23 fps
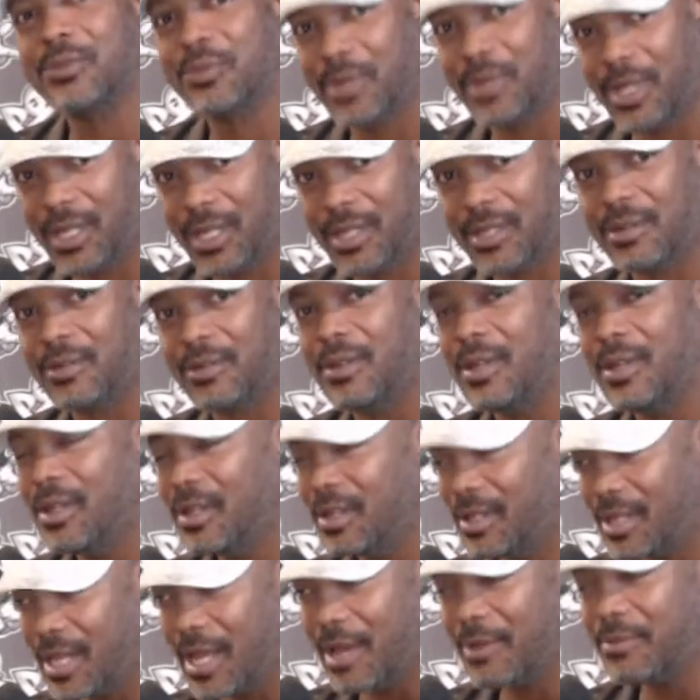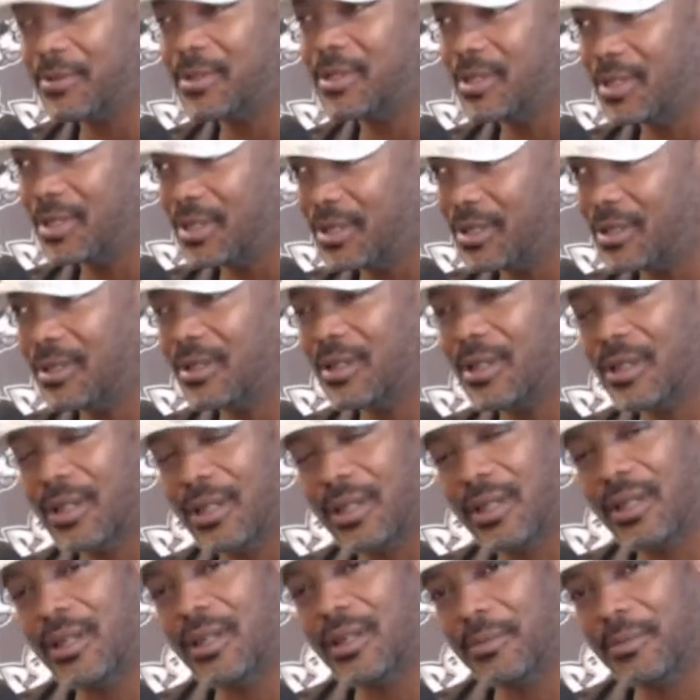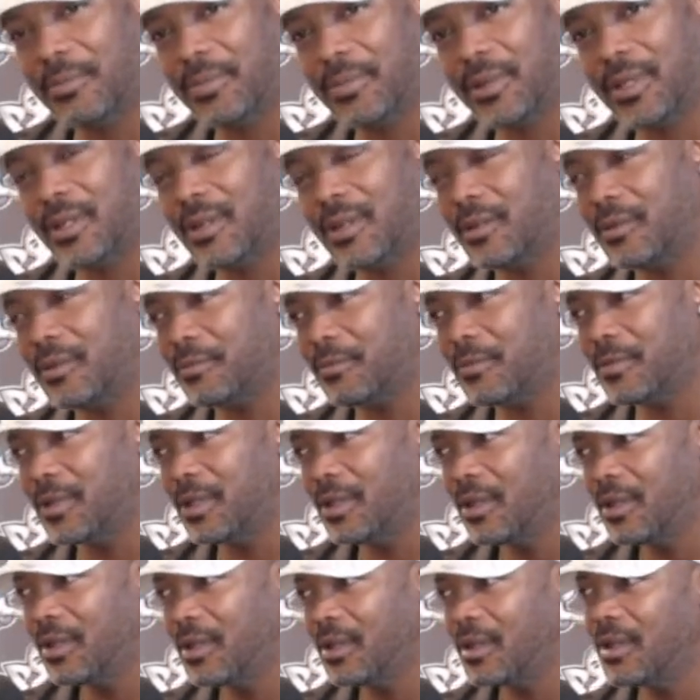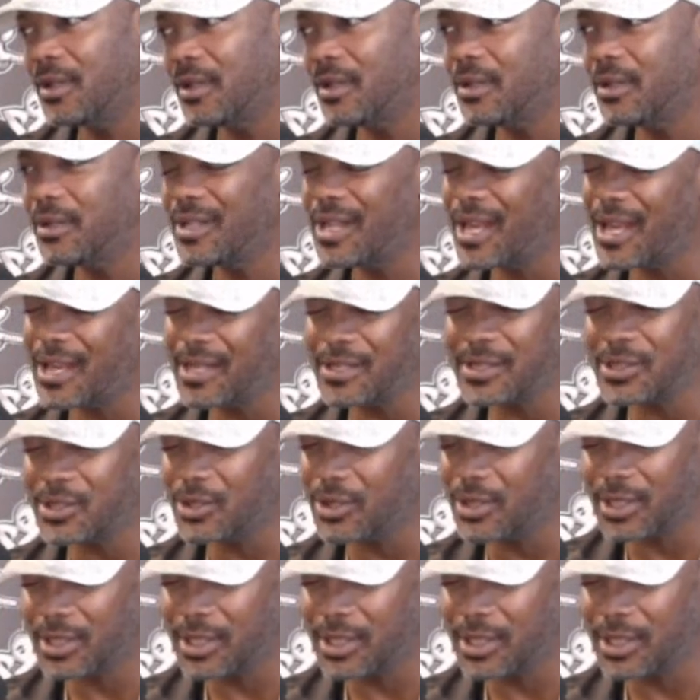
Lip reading: swear to you. That was it. Yeah. But nah, it's all